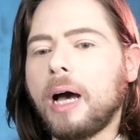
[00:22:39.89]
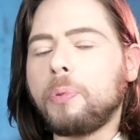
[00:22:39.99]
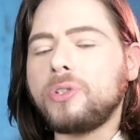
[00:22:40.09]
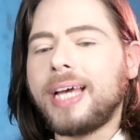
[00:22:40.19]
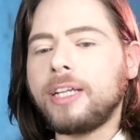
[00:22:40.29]
a
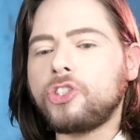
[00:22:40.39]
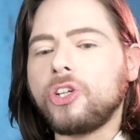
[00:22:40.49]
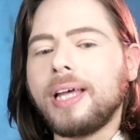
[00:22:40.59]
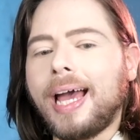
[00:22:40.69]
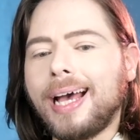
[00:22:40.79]

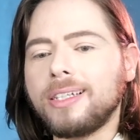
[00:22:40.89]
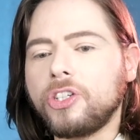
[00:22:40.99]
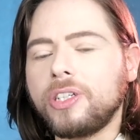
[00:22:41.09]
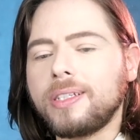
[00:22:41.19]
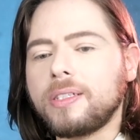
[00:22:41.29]
potential
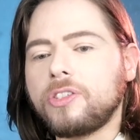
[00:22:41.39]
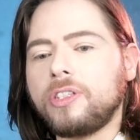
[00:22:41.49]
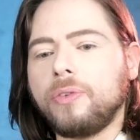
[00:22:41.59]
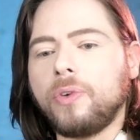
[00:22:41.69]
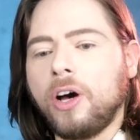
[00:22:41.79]
hazardous
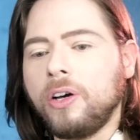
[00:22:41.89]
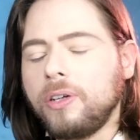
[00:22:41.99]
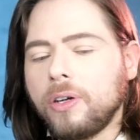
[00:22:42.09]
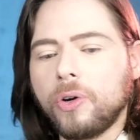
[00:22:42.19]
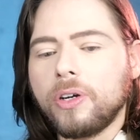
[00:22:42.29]
terrain,
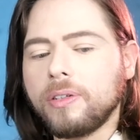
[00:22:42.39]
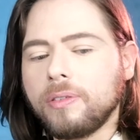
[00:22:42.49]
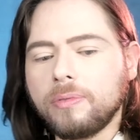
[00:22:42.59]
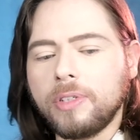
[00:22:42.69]
or,